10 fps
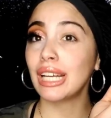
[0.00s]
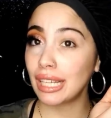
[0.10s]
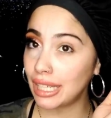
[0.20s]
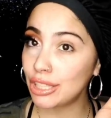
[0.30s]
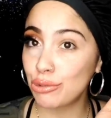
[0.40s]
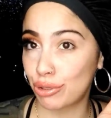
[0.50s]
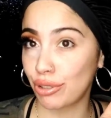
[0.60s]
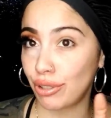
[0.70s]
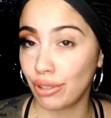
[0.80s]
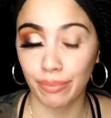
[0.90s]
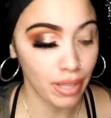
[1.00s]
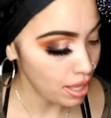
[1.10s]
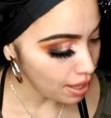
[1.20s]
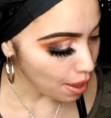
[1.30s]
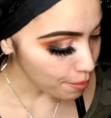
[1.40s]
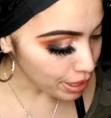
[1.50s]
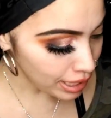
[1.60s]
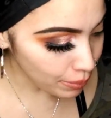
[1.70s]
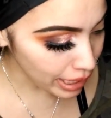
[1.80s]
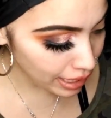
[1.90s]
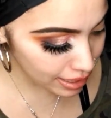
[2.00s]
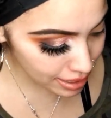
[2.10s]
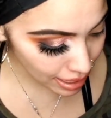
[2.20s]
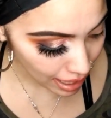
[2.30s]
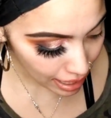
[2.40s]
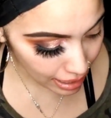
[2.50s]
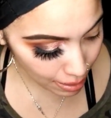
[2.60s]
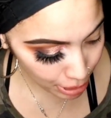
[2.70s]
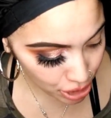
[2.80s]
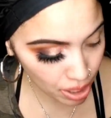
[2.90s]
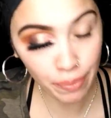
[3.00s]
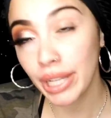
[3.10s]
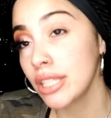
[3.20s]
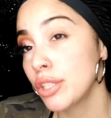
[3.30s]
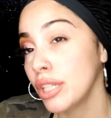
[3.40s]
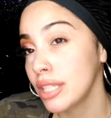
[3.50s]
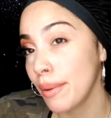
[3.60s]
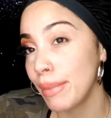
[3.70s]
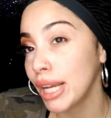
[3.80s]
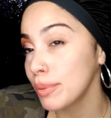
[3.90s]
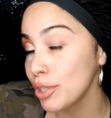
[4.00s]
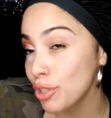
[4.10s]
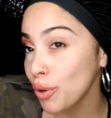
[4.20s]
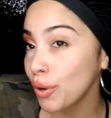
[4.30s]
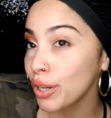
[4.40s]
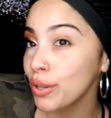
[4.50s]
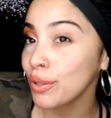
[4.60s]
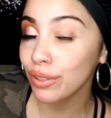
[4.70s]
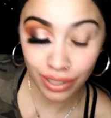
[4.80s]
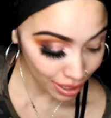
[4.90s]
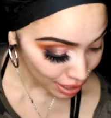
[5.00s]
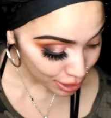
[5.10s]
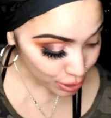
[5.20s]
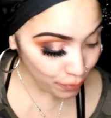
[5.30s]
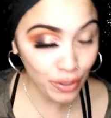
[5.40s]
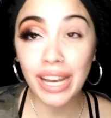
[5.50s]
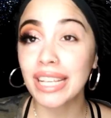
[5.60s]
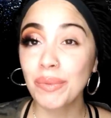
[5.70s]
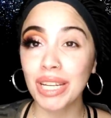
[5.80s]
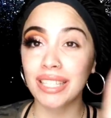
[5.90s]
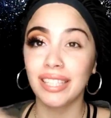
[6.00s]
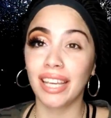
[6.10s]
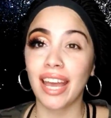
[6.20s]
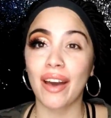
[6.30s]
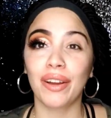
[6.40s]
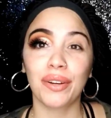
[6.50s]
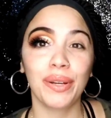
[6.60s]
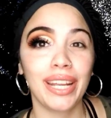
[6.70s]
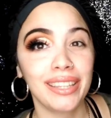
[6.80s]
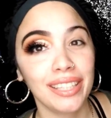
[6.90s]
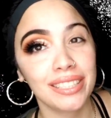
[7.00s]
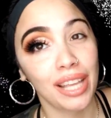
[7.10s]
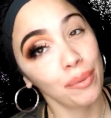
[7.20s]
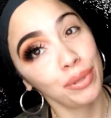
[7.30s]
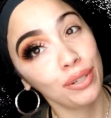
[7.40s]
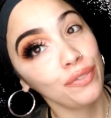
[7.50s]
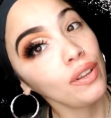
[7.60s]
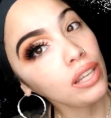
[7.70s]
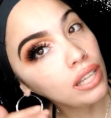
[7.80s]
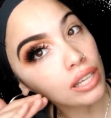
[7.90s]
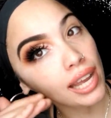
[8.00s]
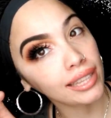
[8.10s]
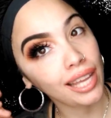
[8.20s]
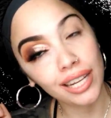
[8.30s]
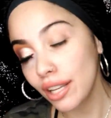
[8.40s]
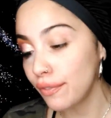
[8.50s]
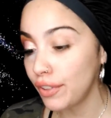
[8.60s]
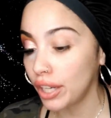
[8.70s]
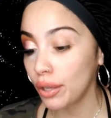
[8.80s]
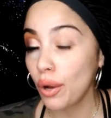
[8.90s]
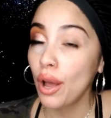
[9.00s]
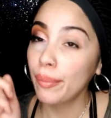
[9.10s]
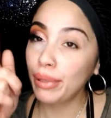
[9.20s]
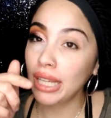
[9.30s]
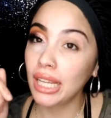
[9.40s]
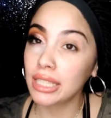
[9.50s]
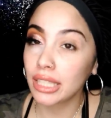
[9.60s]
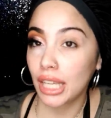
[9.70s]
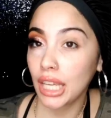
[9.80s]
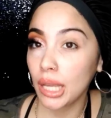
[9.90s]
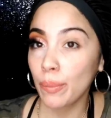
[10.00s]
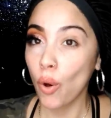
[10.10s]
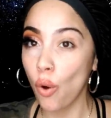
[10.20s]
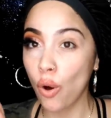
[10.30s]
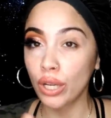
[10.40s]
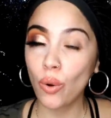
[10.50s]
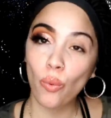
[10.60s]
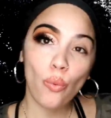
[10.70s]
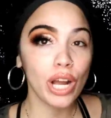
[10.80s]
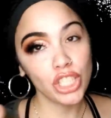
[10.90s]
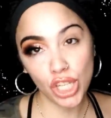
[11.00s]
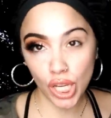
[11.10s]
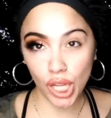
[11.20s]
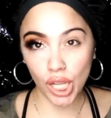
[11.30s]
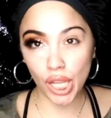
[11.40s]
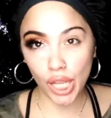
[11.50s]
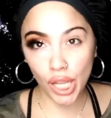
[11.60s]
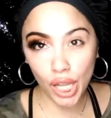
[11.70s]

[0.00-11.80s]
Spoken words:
Get you some. But anyways, let me jump into this makeup tutorial. So if you guys want to see how I create this beautiful look at the end of the video, please keep on watching.